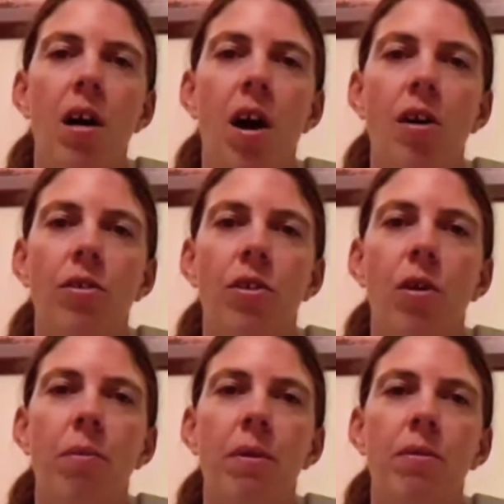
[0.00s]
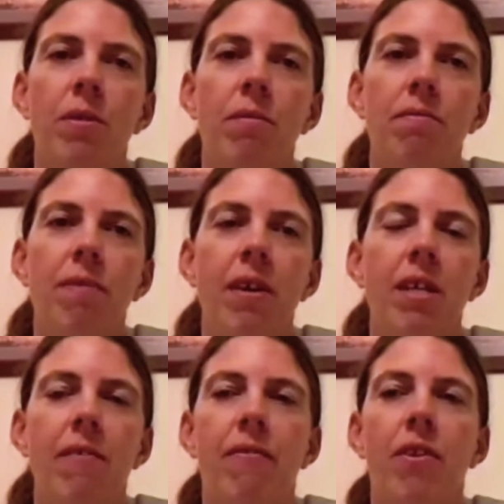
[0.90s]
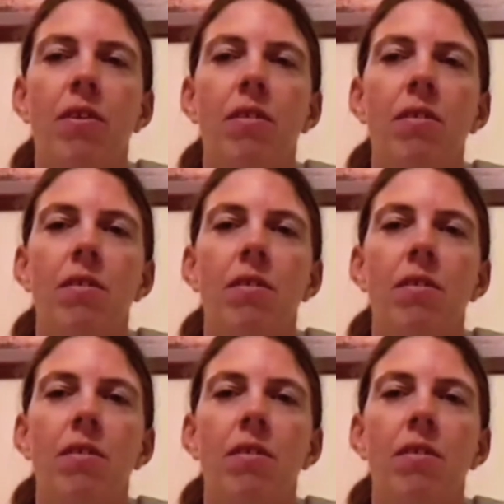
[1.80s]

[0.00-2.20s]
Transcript: our job, it was very different